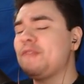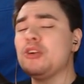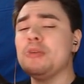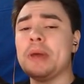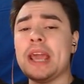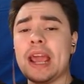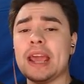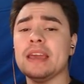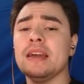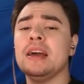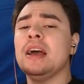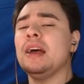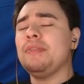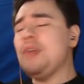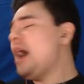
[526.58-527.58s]
but for me,
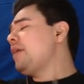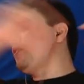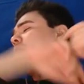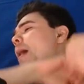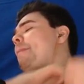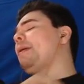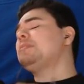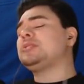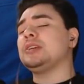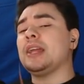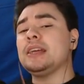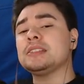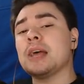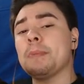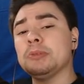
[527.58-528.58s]
that'll wrap up
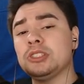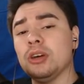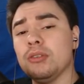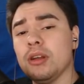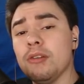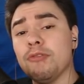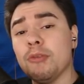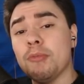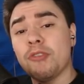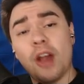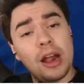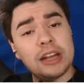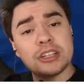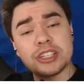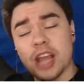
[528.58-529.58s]
today's episode of
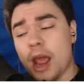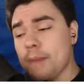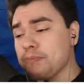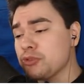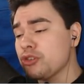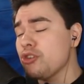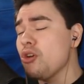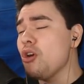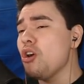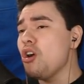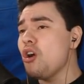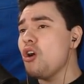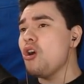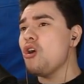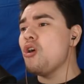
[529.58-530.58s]
Flood Escape
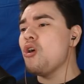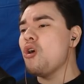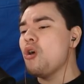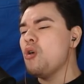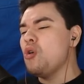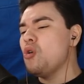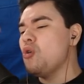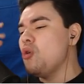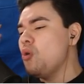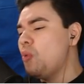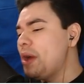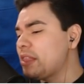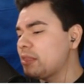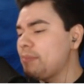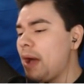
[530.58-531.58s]
2
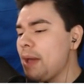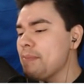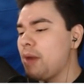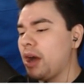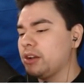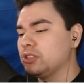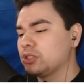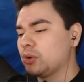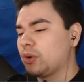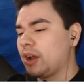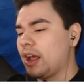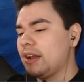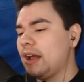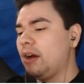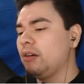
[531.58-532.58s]
with my Minotaur
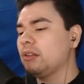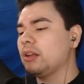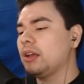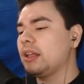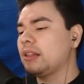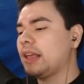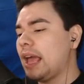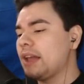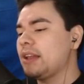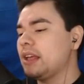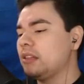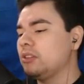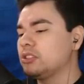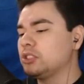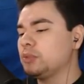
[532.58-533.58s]
head. Now, again,
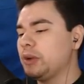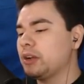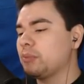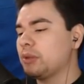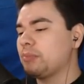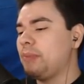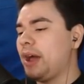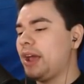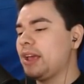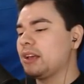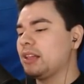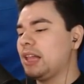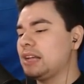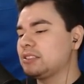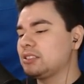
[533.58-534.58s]
it looks weird with my
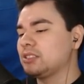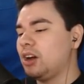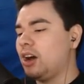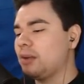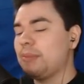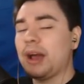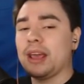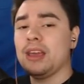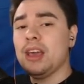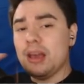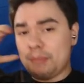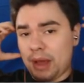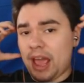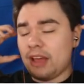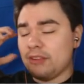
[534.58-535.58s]
glasses on, my
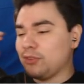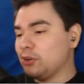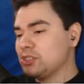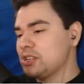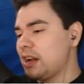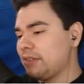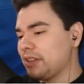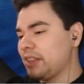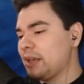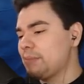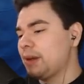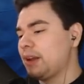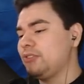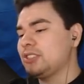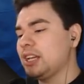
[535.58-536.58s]
headphones and
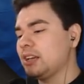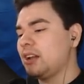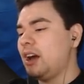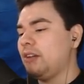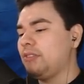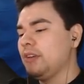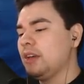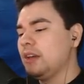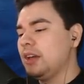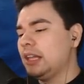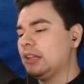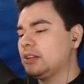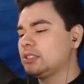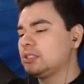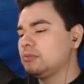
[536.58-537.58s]
everything, but if you take it off,
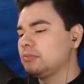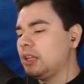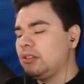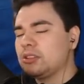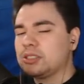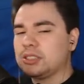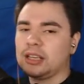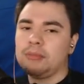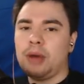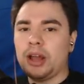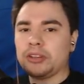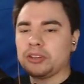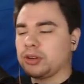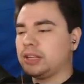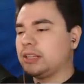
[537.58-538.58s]
it looks like a
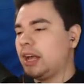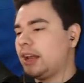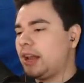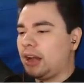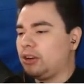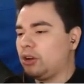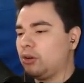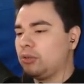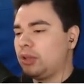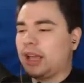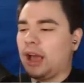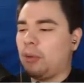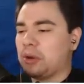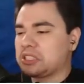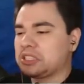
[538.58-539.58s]
Minotaur head. I don't know,
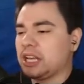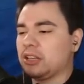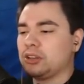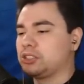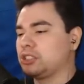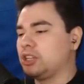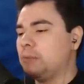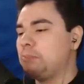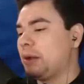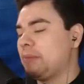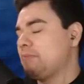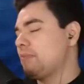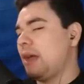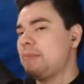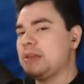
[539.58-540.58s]
like, I want to say it looks
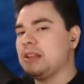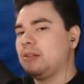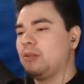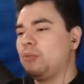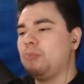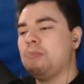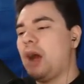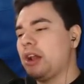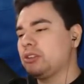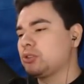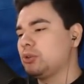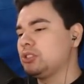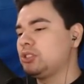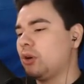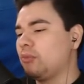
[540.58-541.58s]
but, I mean,
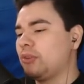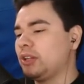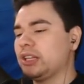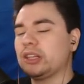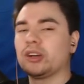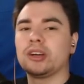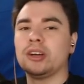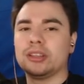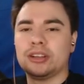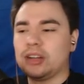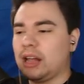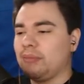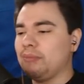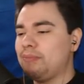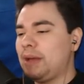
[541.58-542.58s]
Minotaurs don't really look good. They're
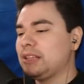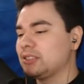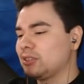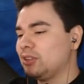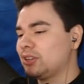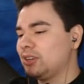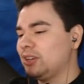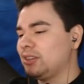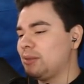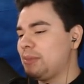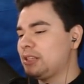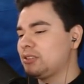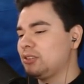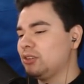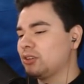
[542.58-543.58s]
not meant to look good. They're
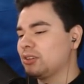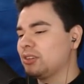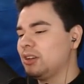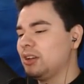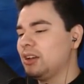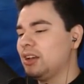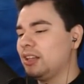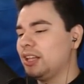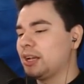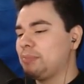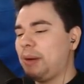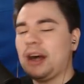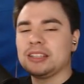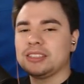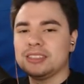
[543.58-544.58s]
meant to look like
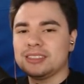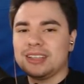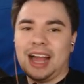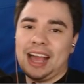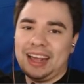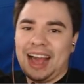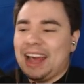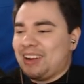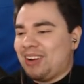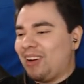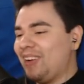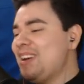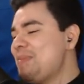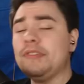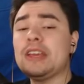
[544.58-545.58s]
bosses. I don't
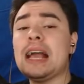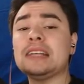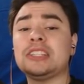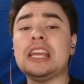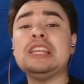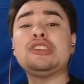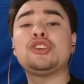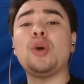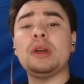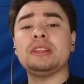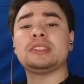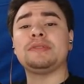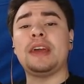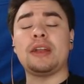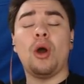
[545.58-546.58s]
know. If you guys enjoyed
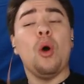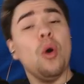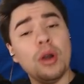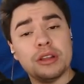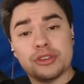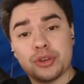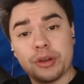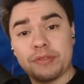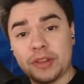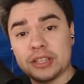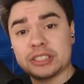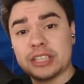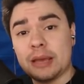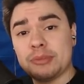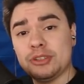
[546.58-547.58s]
this event or enjoyed Flood
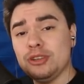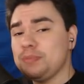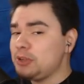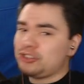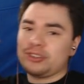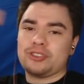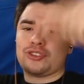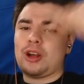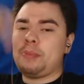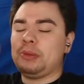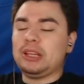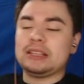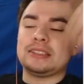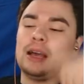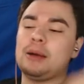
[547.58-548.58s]
Escape 2, be sure to drop
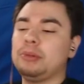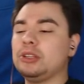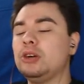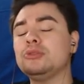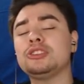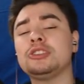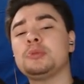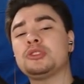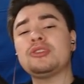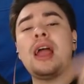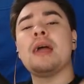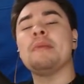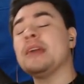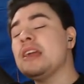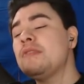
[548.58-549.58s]
a like down below.
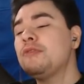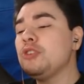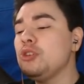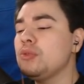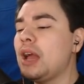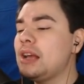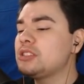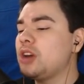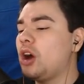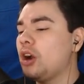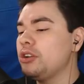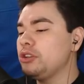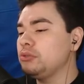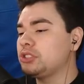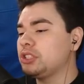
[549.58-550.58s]
Subscribe if you guys
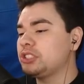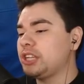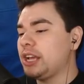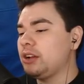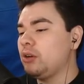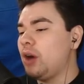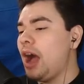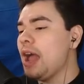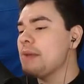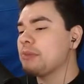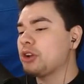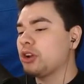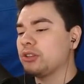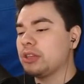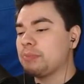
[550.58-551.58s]
are new to the channel.
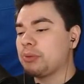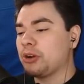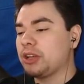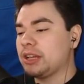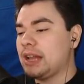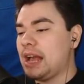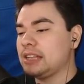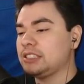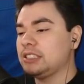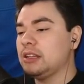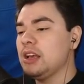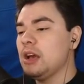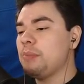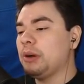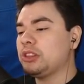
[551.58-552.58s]
I'm currently burning in
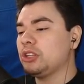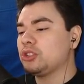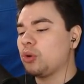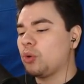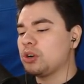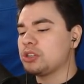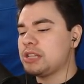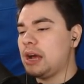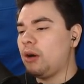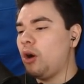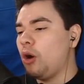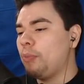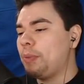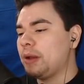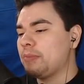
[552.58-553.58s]
acid, but the door is now
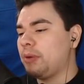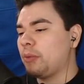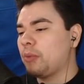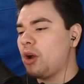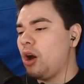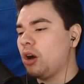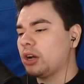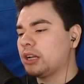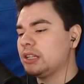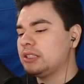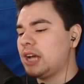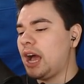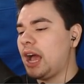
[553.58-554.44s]
open, but we're all gonna